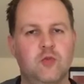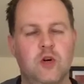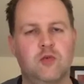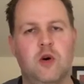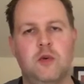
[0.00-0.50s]

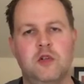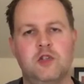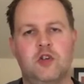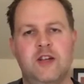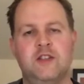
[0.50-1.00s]
World War
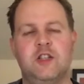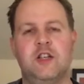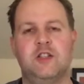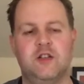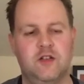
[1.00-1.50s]
One
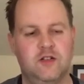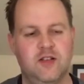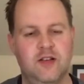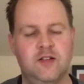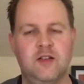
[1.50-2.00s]
trenches
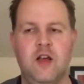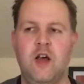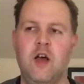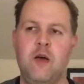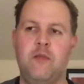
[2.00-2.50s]
scenes.
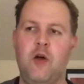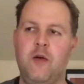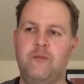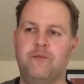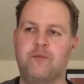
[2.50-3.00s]

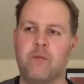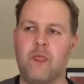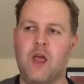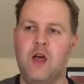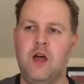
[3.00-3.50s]
But
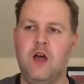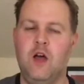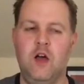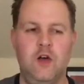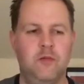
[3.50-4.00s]

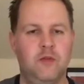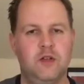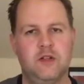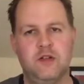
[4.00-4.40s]
the